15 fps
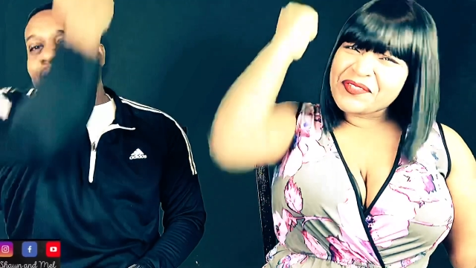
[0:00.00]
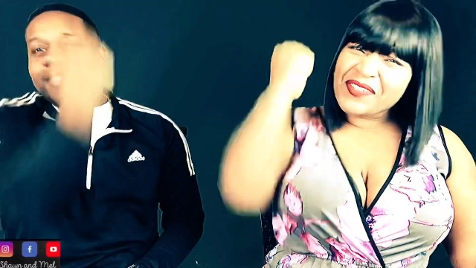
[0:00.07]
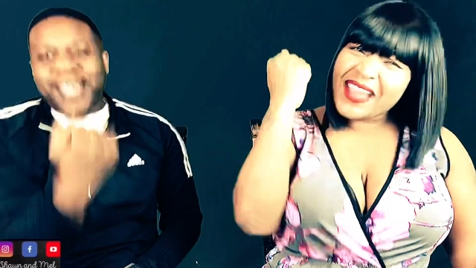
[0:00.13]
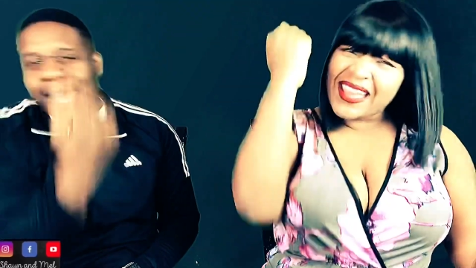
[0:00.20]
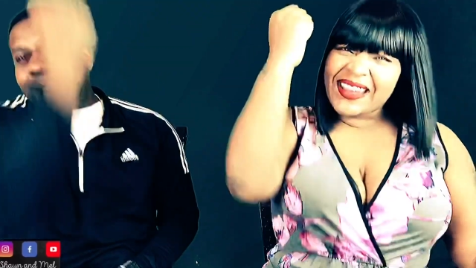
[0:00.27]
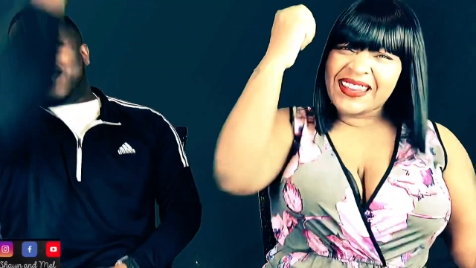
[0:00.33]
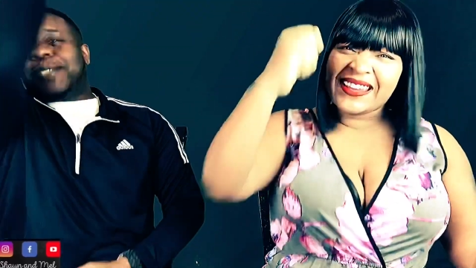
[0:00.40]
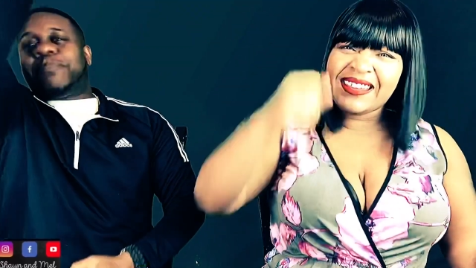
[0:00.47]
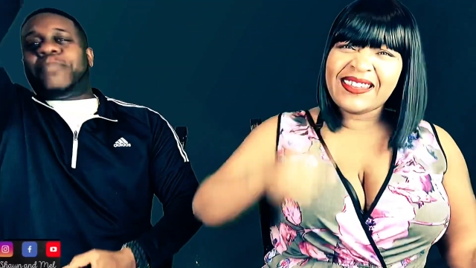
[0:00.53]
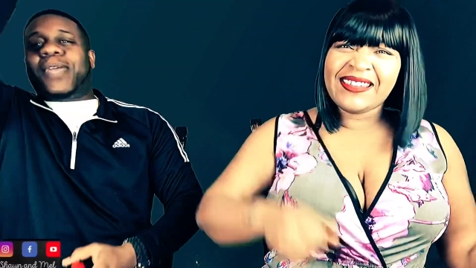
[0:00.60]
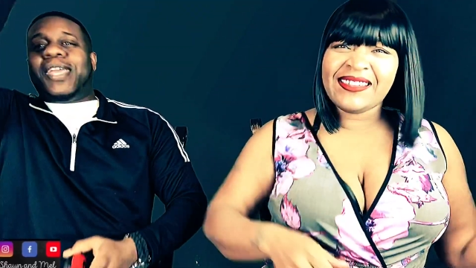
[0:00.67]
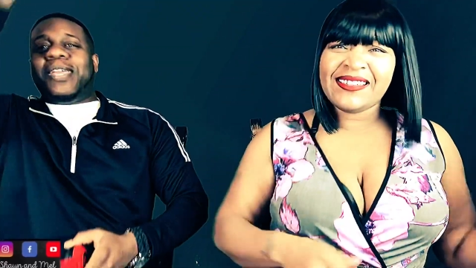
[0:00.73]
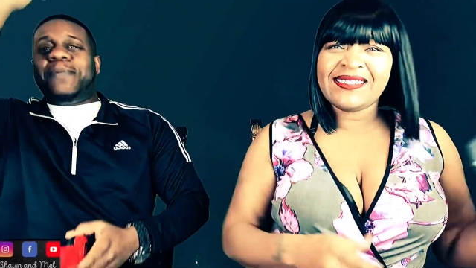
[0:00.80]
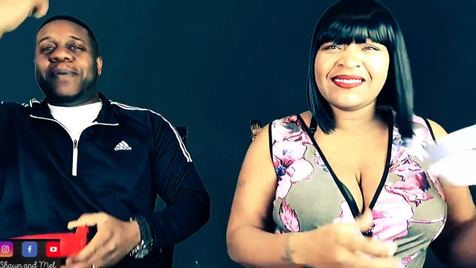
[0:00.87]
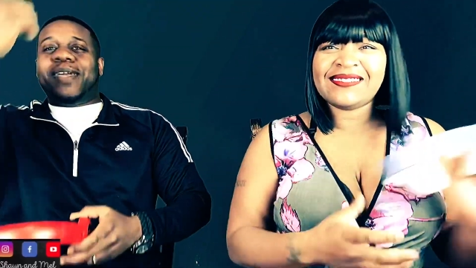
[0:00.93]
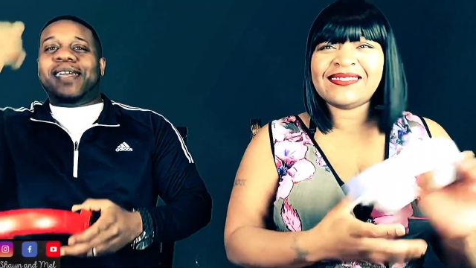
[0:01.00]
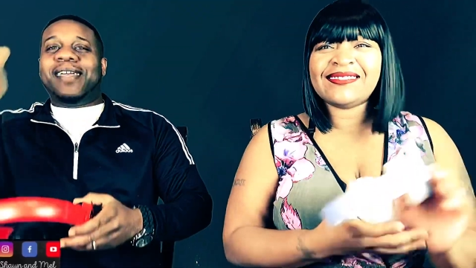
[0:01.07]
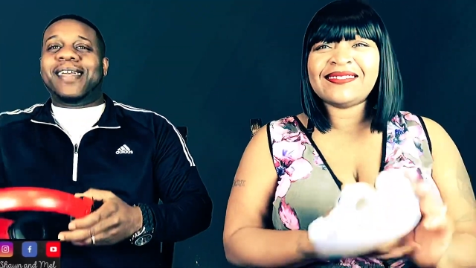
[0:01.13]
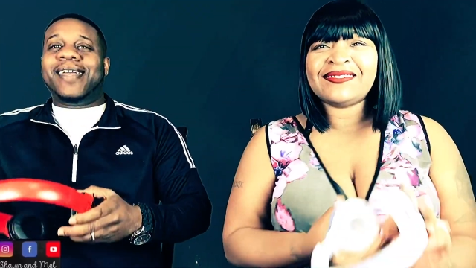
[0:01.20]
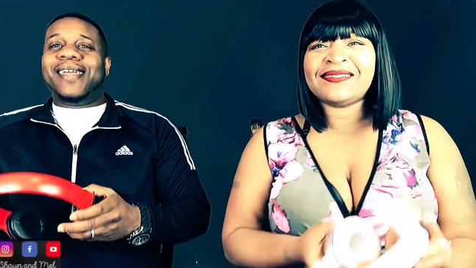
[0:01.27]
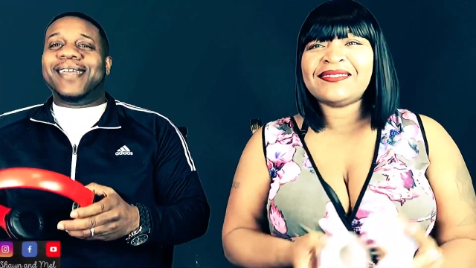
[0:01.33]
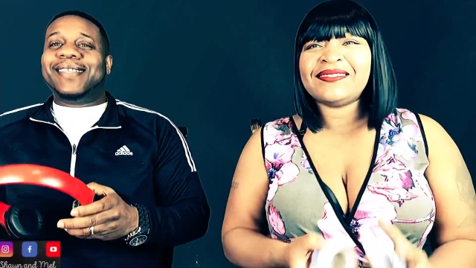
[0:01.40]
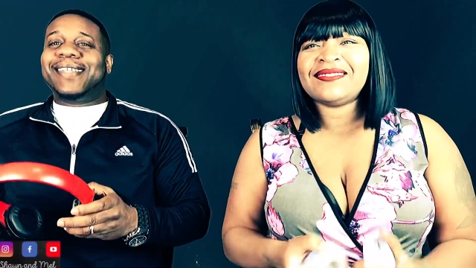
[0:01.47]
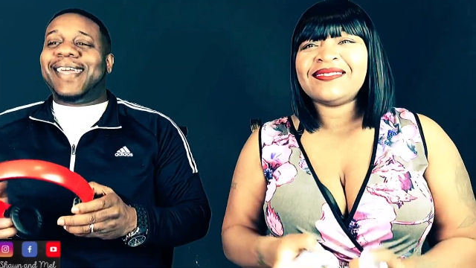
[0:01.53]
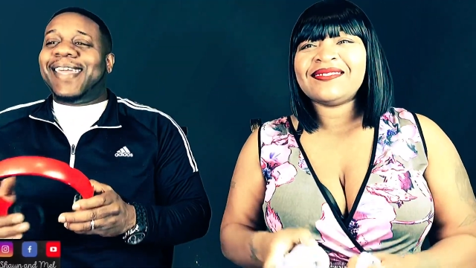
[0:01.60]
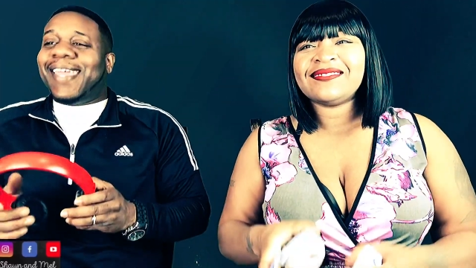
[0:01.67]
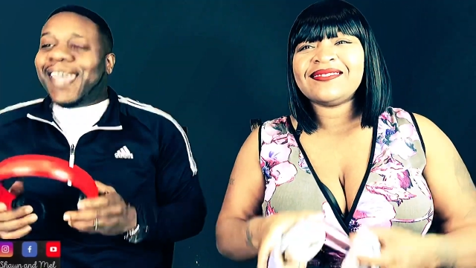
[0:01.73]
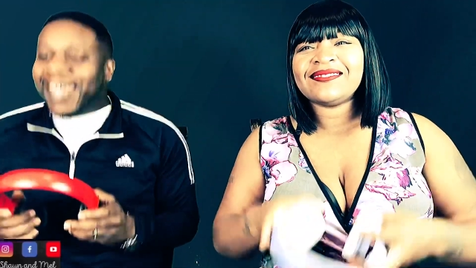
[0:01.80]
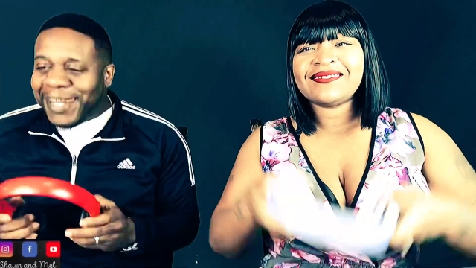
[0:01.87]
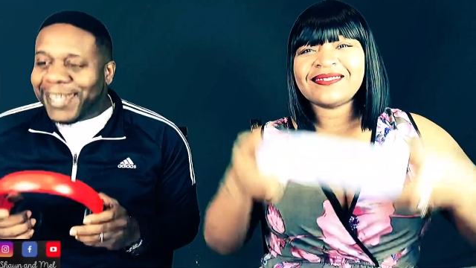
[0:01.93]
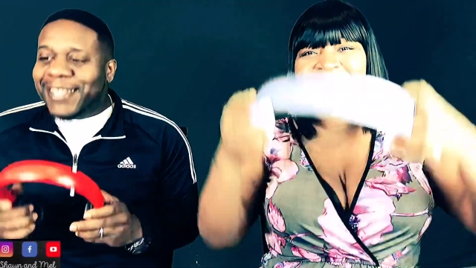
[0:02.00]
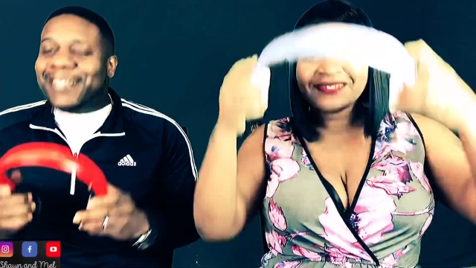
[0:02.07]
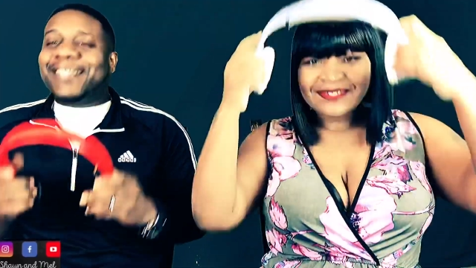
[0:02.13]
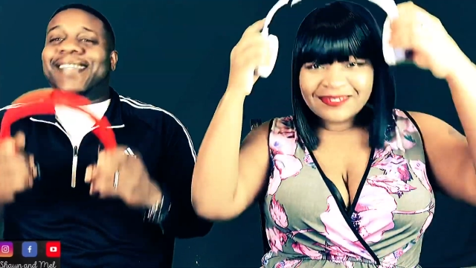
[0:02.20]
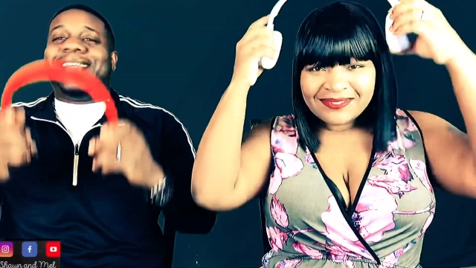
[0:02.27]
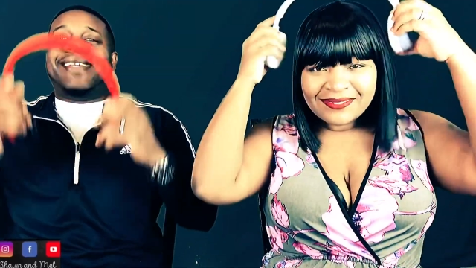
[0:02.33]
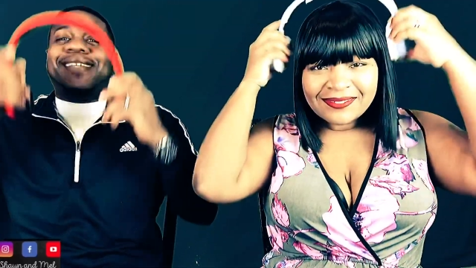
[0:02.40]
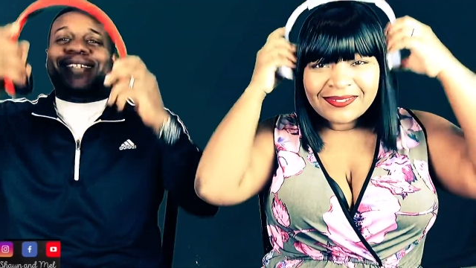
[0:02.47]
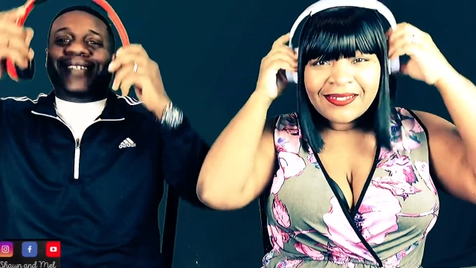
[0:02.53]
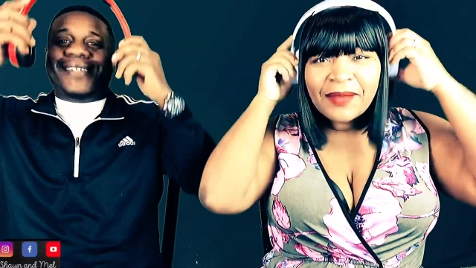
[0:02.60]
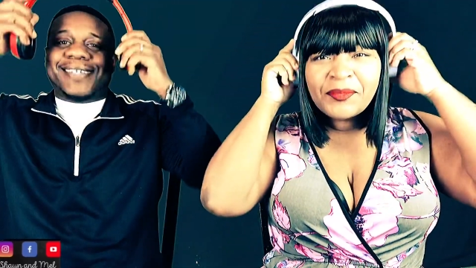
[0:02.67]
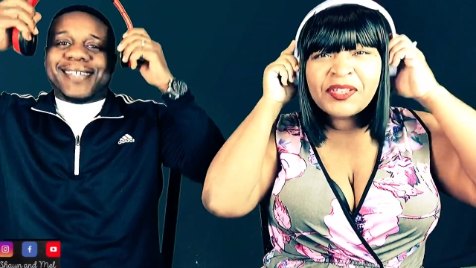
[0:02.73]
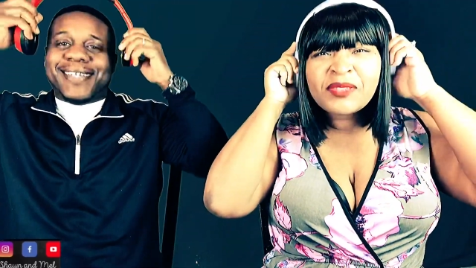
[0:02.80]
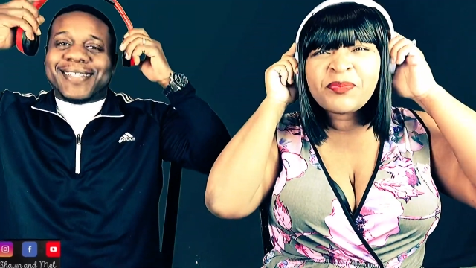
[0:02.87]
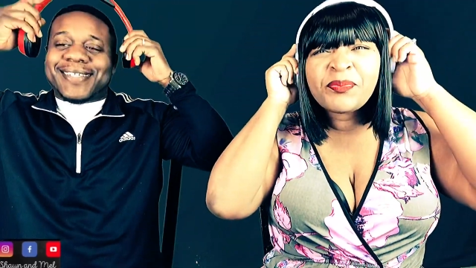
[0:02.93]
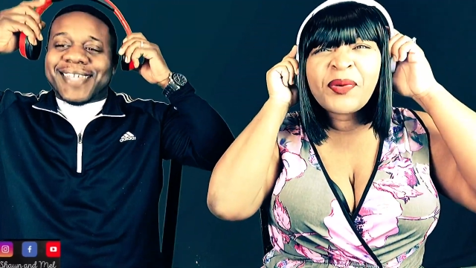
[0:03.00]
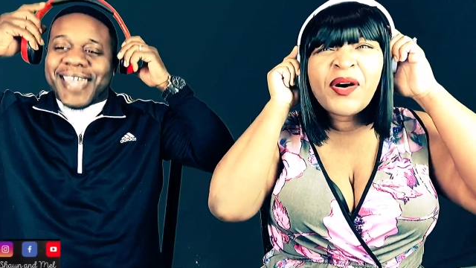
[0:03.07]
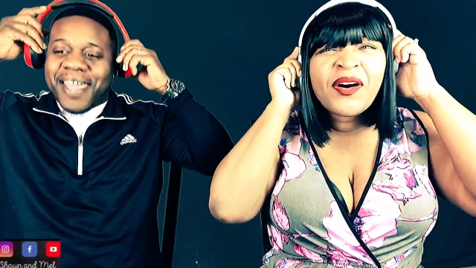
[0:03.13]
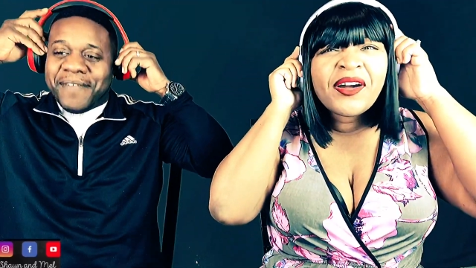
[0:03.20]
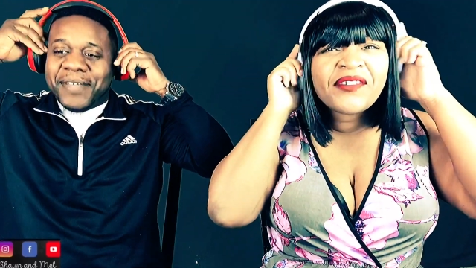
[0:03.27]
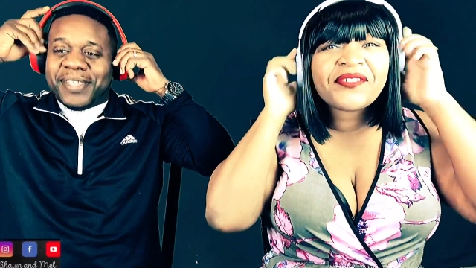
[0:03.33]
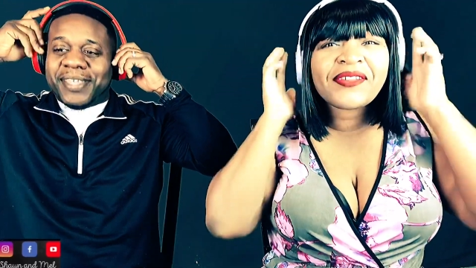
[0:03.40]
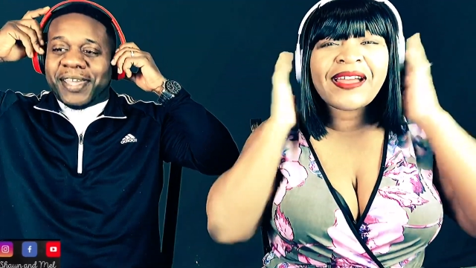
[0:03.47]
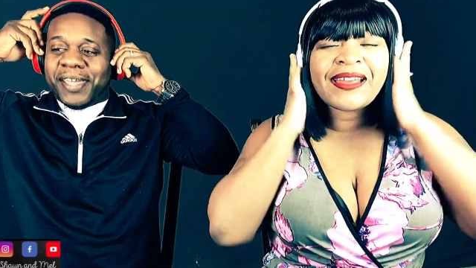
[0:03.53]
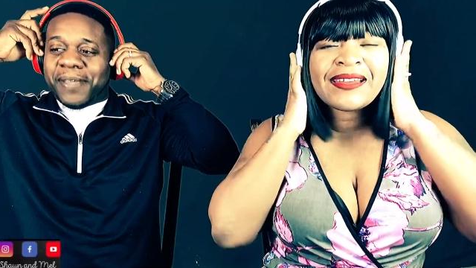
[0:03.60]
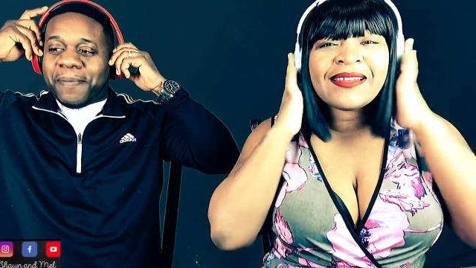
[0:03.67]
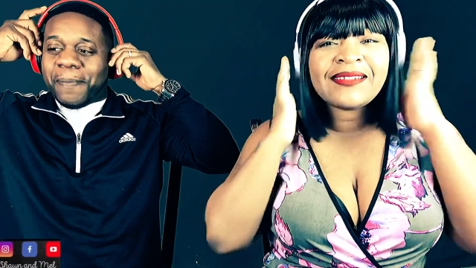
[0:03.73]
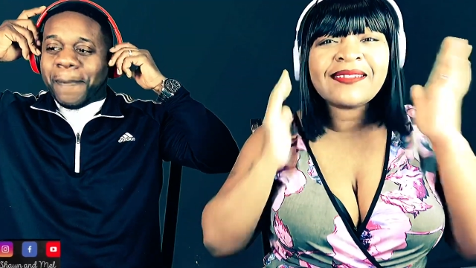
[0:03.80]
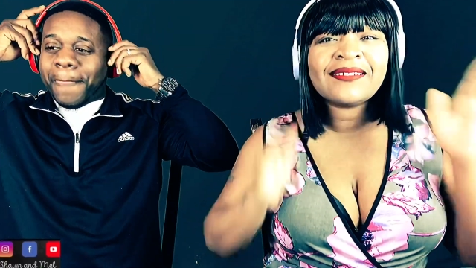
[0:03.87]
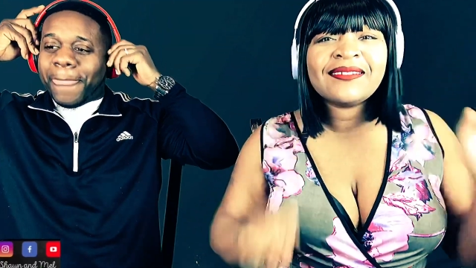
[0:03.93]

Speaker 1: ready. Baby, the energy was is born everything. ready.